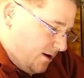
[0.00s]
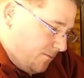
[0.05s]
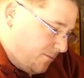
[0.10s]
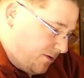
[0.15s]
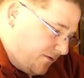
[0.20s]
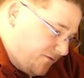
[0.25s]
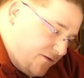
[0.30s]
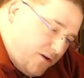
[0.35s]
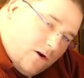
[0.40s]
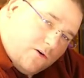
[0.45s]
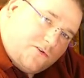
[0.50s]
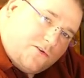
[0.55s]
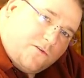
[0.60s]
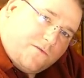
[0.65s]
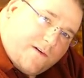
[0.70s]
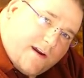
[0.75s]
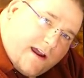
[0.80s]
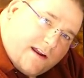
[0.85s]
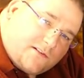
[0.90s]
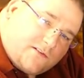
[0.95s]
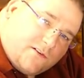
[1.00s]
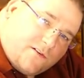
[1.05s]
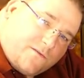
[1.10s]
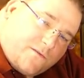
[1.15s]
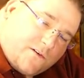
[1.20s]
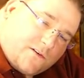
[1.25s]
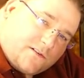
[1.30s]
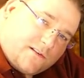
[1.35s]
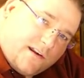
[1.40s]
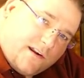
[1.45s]
But if you go too fast in your
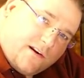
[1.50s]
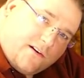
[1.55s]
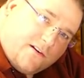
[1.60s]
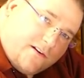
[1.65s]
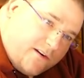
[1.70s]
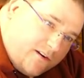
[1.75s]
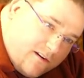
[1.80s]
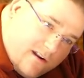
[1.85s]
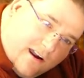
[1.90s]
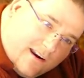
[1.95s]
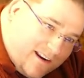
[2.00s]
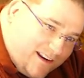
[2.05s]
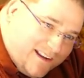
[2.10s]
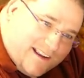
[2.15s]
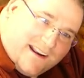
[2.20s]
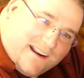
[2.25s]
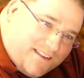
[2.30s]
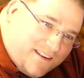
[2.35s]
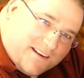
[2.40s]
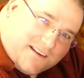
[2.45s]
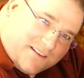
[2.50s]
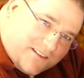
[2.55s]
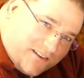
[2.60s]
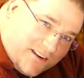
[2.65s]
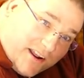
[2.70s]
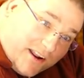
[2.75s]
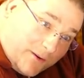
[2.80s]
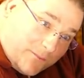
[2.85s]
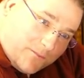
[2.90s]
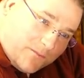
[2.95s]
first layer, you're not going to get anything to
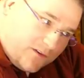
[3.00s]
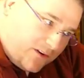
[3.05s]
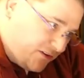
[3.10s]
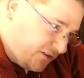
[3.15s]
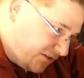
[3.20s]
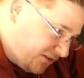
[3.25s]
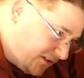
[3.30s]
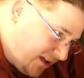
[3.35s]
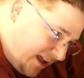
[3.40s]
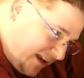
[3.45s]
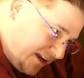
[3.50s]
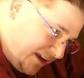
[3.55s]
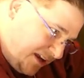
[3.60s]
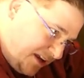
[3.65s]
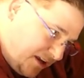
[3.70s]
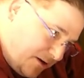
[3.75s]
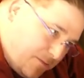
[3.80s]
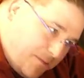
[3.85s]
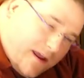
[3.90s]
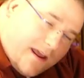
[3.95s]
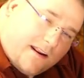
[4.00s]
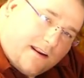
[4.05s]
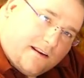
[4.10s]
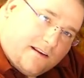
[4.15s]
stick because it's not a heated bed,